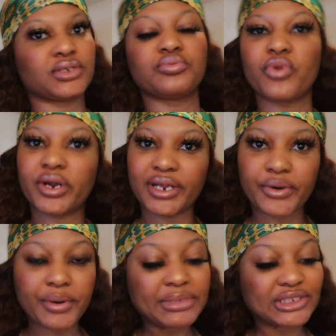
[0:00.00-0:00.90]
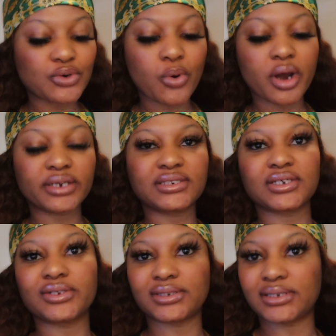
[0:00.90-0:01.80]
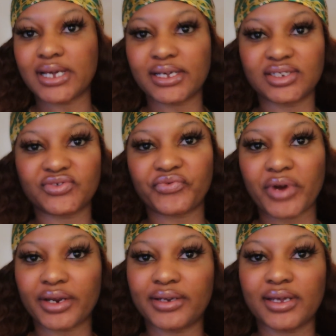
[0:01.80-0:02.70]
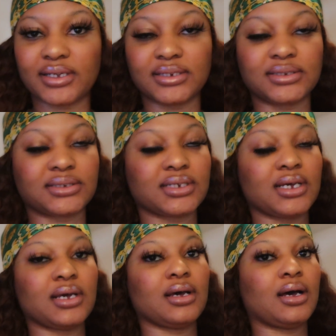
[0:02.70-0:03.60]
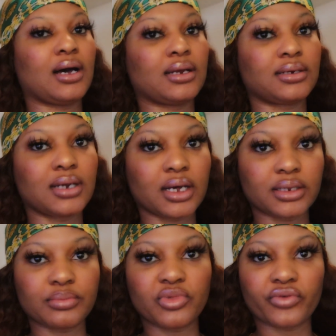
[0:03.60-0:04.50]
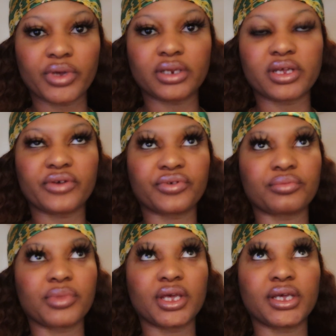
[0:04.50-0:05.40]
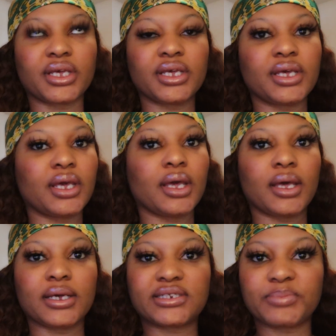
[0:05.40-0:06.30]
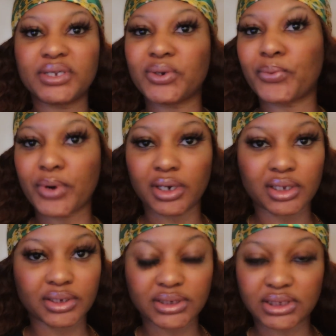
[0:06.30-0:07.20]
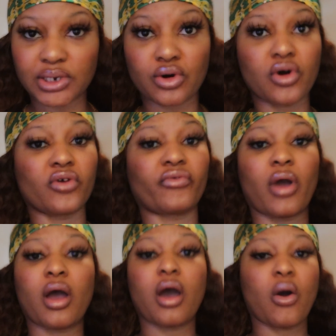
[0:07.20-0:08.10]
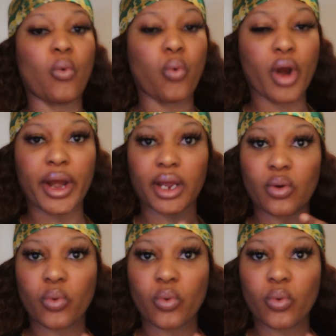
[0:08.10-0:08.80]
Good morning, Creamy Squad. So today is Friday, is another moving day for me. It's been a roller coaster of work,